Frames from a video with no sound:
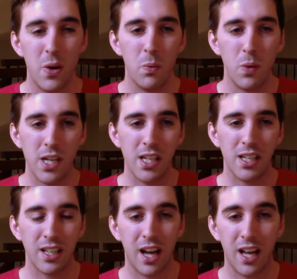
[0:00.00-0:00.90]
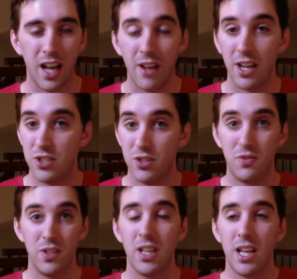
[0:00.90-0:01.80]
I just
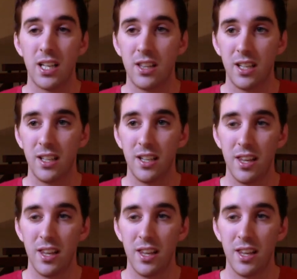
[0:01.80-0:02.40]
feel like that